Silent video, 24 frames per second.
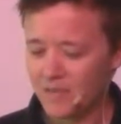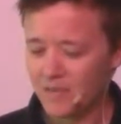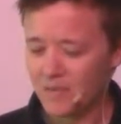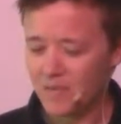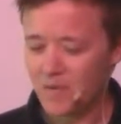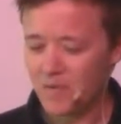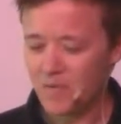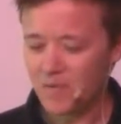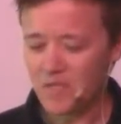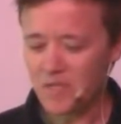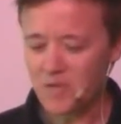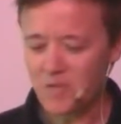
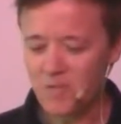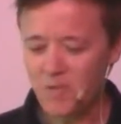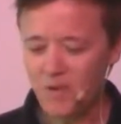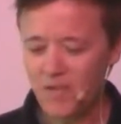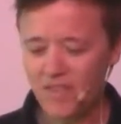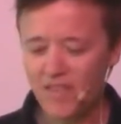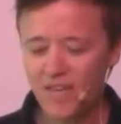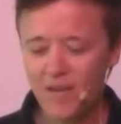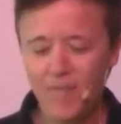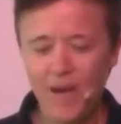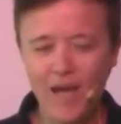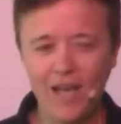what was the
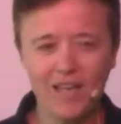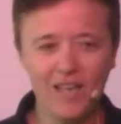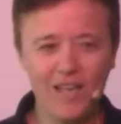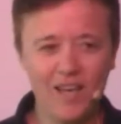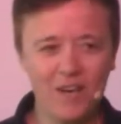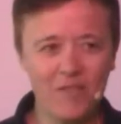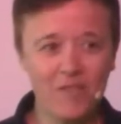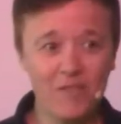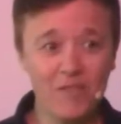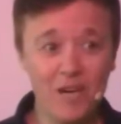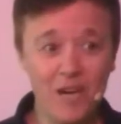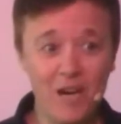one thing about
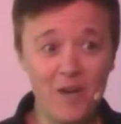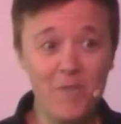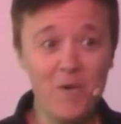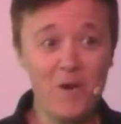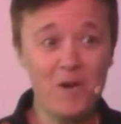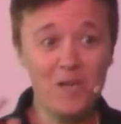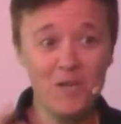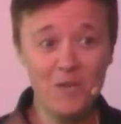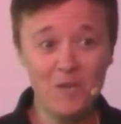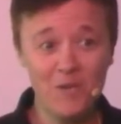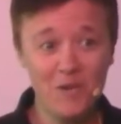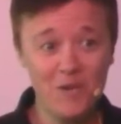love that I
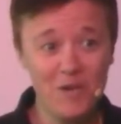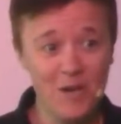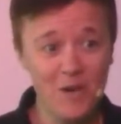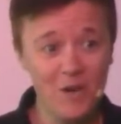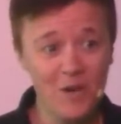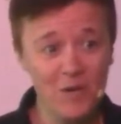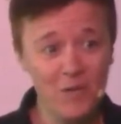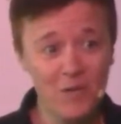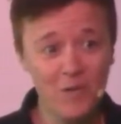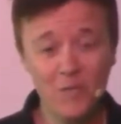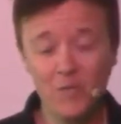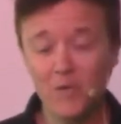want you to
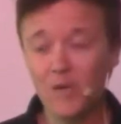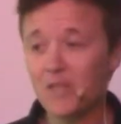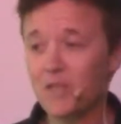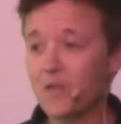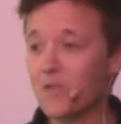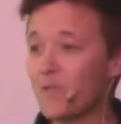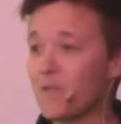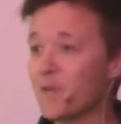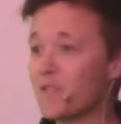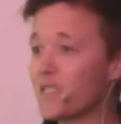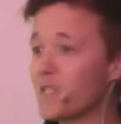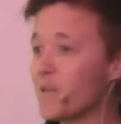know? What
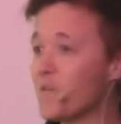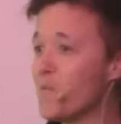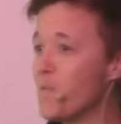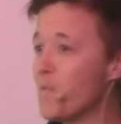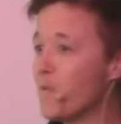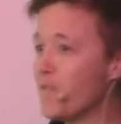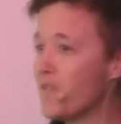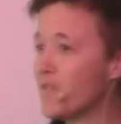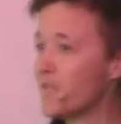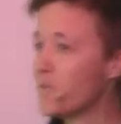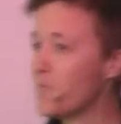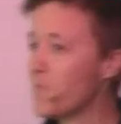the, was the,
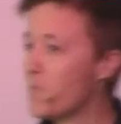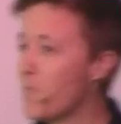this